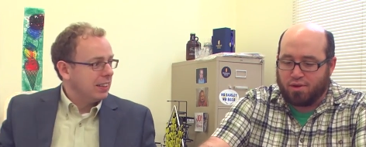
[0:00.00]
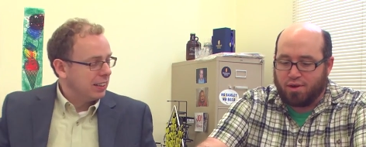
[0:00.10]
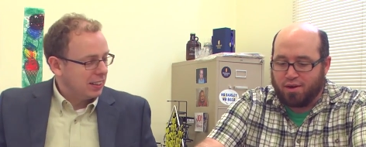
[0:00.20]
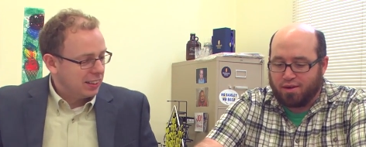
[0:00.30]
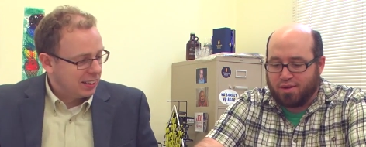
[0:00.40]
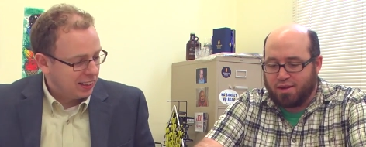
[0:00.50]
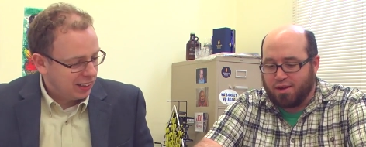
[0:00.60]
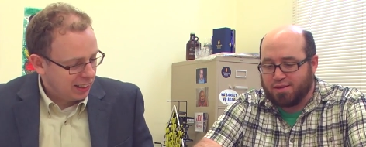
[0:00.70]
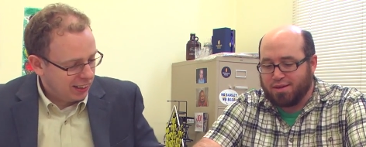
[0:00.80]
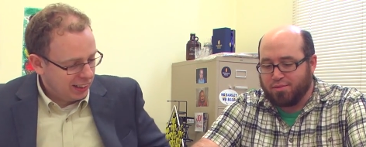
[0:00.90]
Speaker 1: uh,
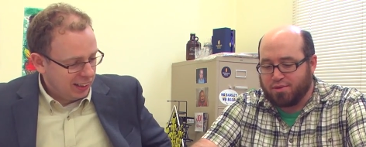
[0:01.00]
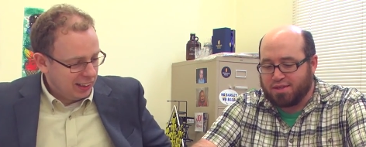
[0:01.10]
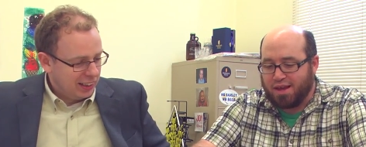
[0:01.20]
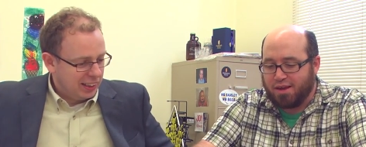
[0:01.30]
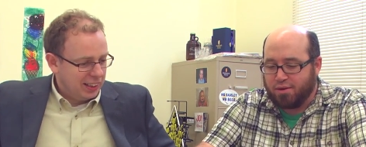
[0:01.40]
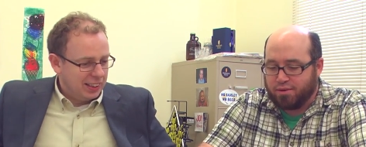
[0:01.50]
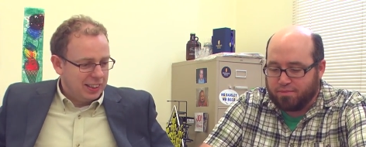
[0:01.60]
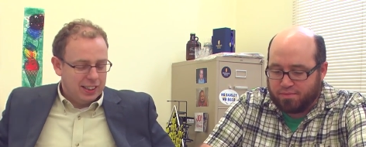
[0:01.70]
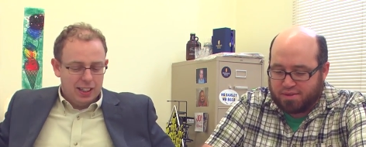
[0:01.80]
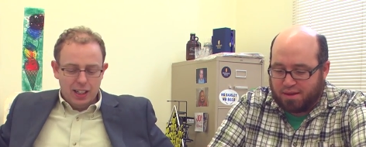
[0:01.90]
kind of something you say
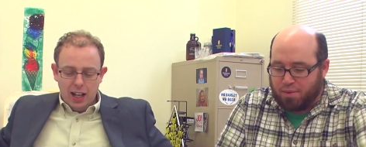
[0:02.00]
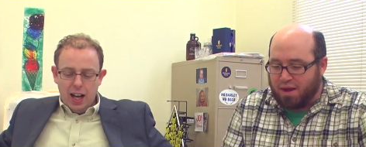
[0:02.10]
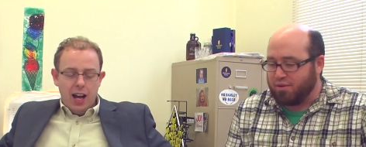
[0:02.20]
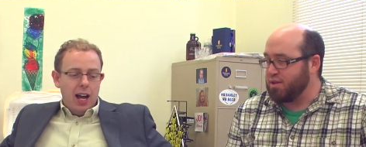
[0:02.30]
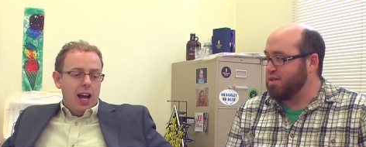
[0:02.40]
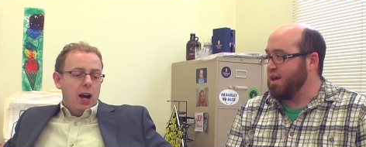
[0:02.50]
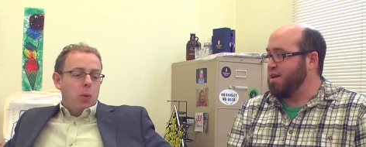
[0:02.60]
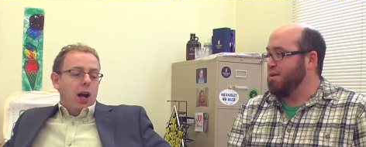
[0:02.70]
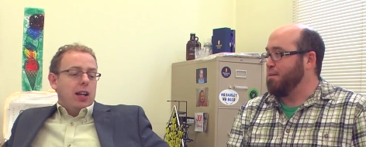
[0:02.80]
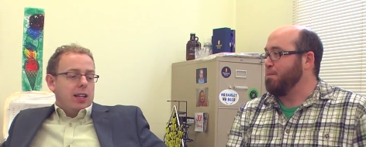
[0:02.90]
on St. Patrick's uh, Day?
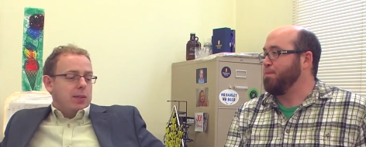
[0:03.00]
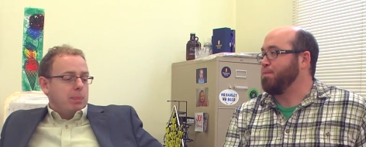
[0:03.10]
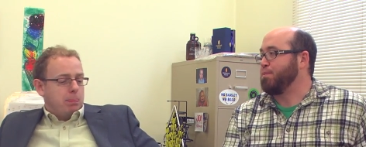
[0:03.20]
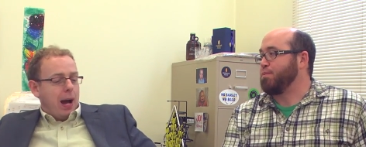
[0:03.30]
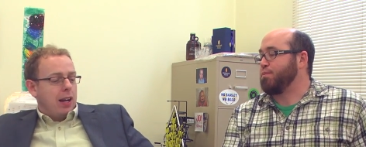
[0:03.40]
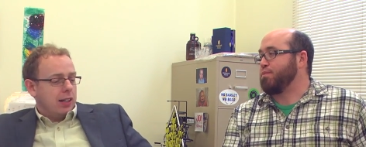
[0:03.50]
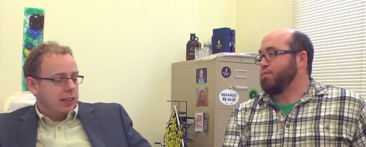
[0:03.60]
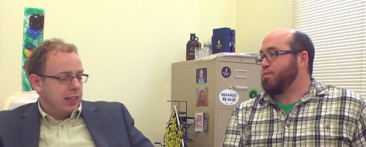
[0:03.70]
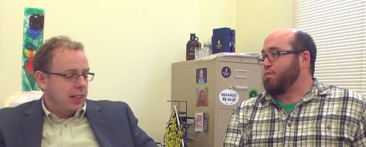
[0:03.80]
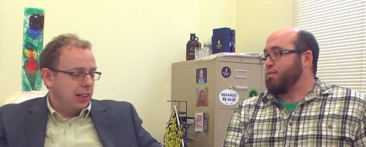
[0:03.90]
Speaker 2: well,
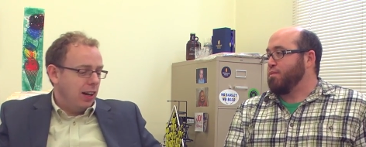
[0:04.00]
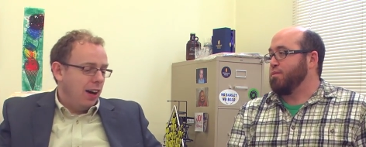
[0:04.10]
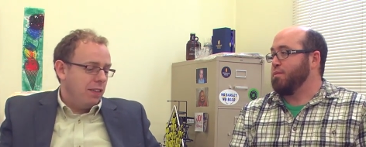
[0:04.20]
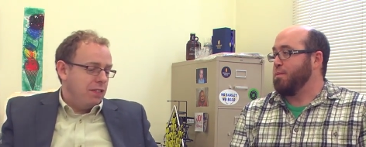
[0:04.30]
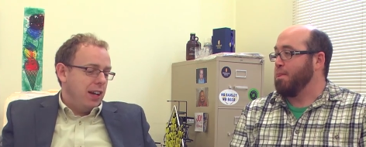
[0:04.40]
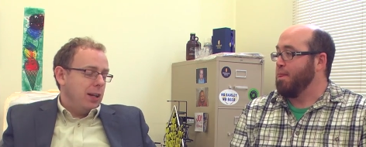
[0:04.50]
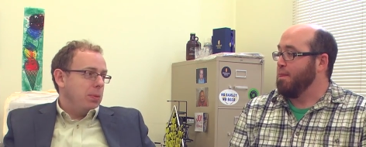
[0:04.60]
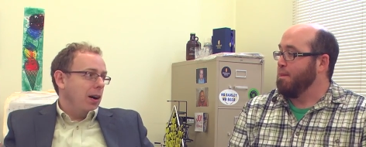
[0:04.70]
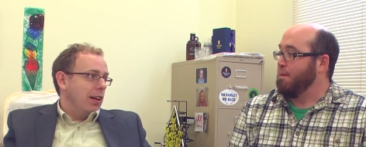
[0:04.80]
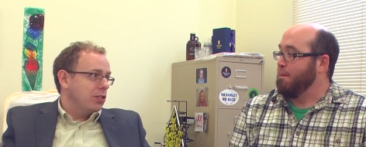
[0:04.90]
Banach
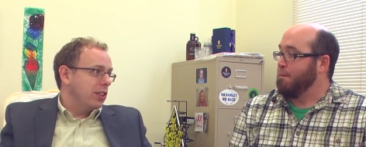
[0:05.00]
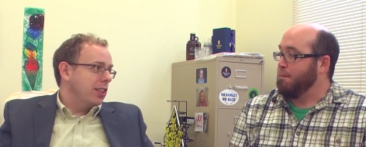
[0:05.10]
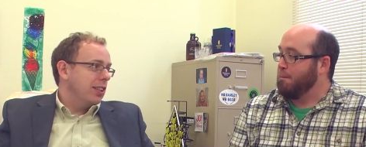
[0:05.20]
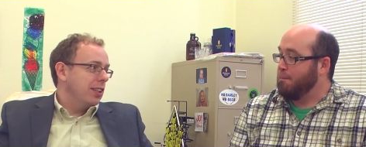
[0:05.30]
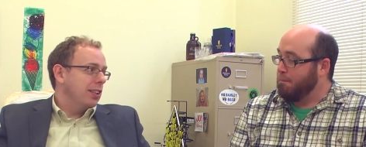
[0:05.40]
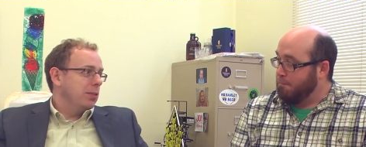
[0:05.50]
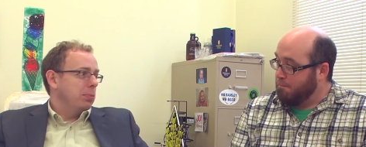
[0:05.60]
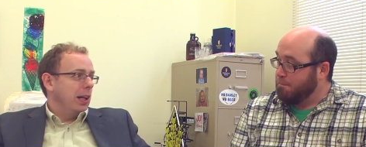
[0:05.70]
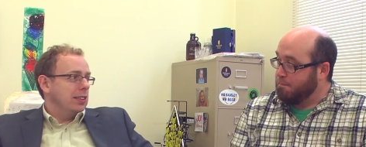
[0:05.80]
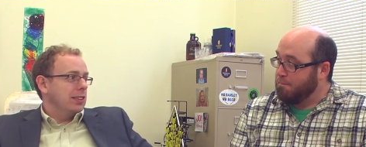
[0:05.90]
Fela Padre the
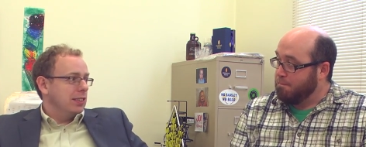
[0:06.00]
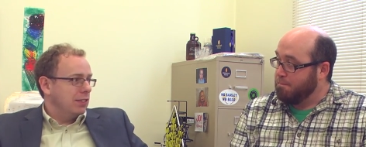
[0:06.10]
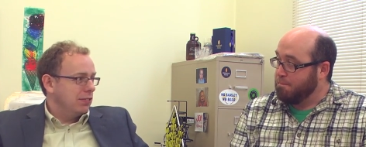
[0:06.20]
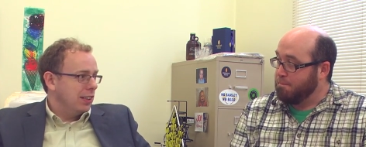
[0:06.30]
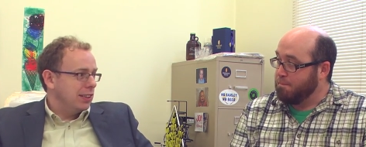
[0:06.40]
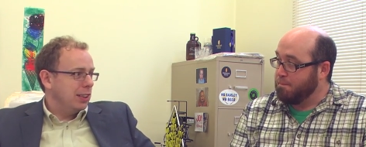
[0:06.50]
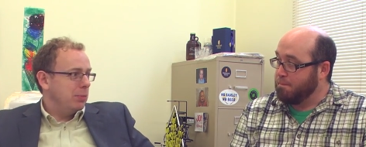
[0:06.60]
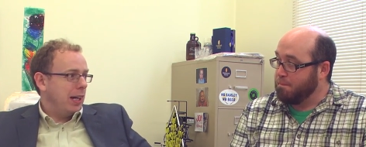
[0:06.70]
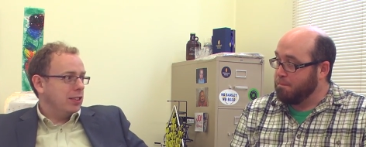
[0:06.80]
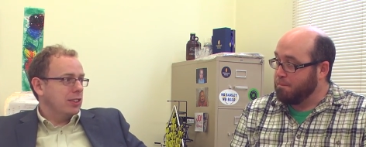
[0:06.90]
blessings of uh,
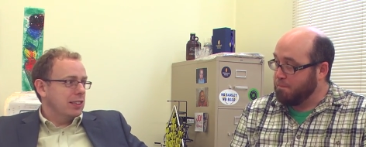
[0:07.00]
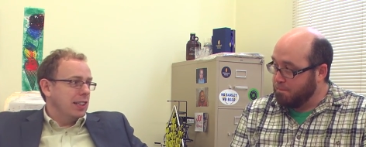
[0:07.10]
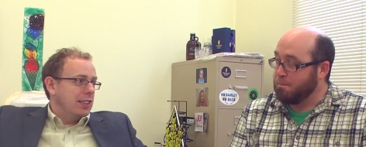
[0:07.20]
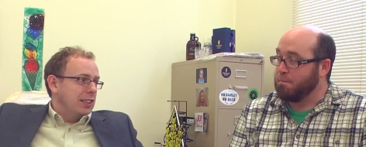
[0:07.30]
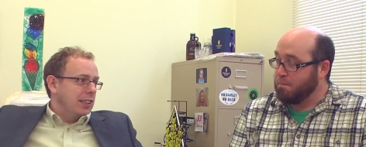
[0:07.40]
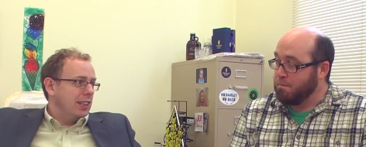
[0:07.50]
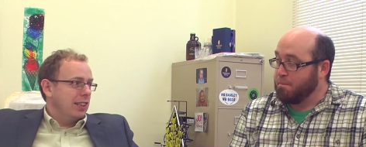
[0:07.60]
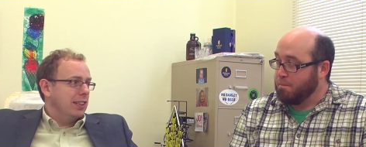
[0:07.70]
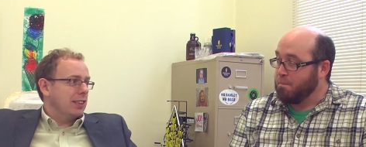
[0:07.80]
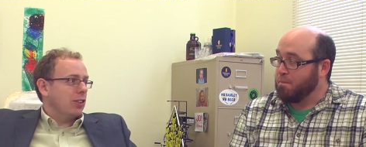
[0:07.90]
St. Patrick's Day to you.
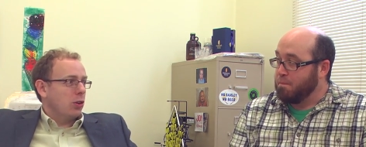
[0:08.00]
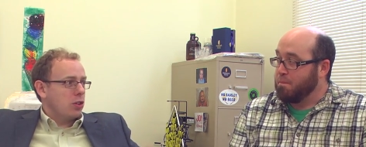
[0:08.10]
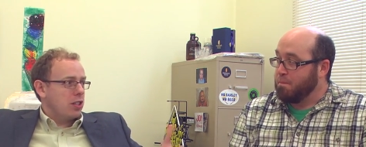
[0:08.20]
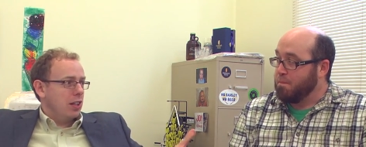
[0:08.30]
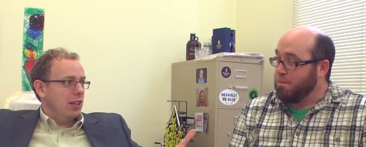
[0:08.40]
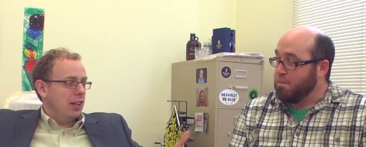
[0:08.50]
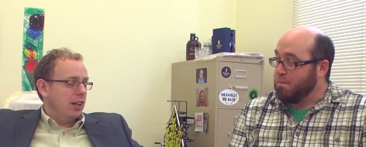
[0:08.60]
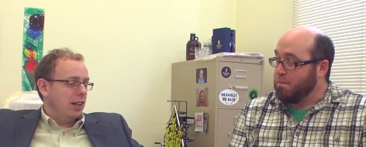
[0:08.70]
It is, of course, a,